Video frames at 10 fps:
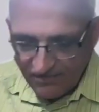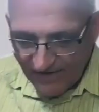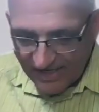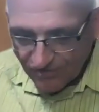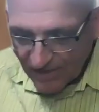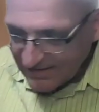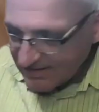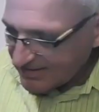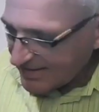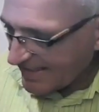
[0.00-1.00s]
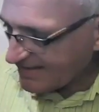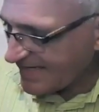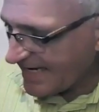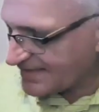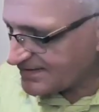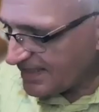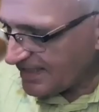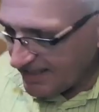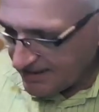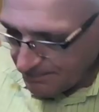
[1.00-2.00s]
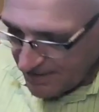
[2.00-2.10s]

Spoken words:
If I write it like that, it